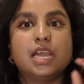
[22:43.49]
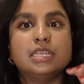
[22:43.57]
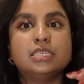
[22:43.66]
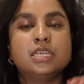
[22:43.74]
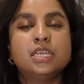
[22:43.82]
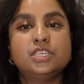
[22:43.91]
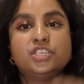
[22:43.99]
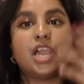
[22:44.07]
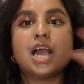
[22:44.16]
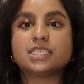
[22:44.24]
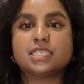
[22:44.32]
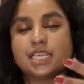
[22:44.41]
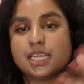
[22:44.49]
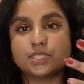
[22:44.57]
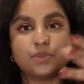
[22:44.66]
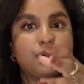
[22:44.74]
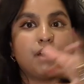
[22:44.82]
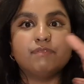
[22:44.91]
and she has to
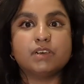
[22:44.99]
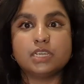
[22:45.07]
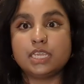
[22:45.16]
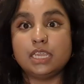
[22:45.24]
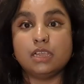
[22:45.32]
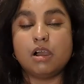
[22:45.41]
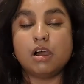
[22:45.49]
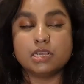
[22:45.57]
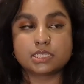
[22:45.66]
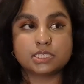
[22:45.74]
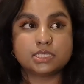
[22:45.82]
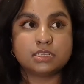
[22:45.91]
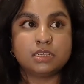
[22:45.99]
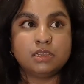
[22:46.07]
kiss whoever he asks